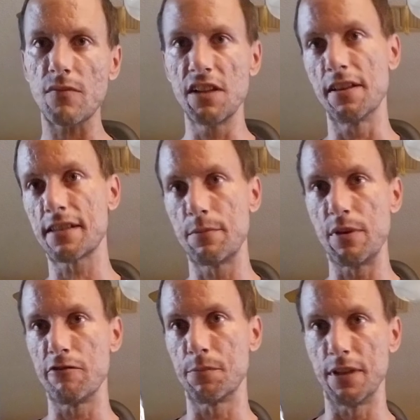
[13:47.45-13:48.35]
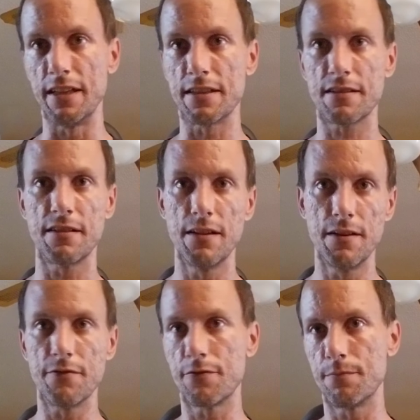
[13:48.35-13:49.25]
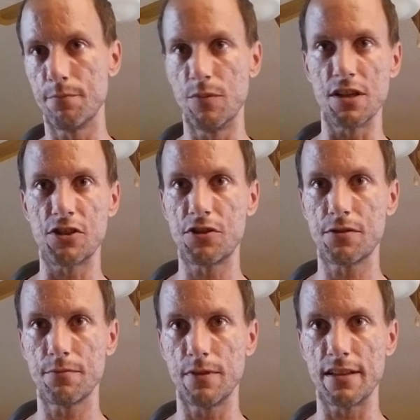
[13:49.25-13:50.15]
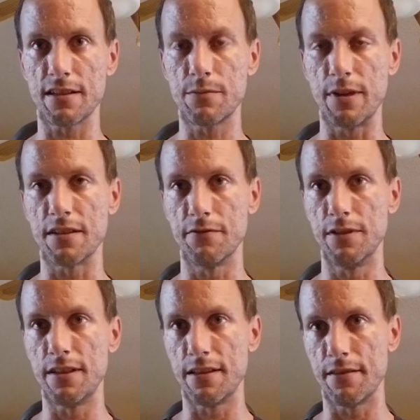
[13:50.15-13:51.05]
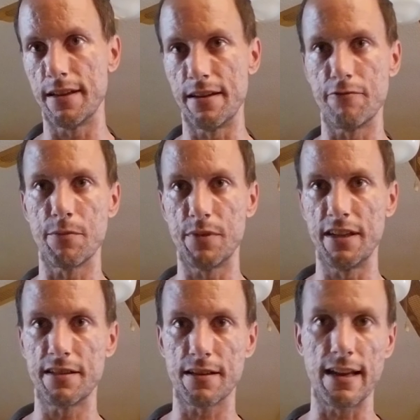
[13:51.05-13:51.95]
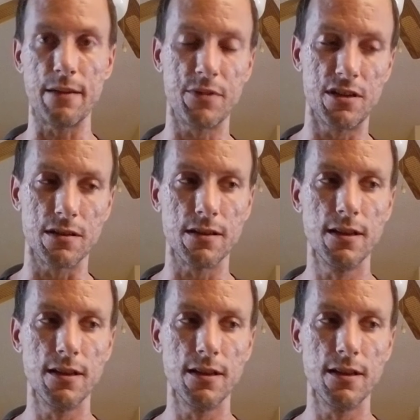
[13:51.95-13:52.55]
This can be replaced much less expensively than replacing a bong.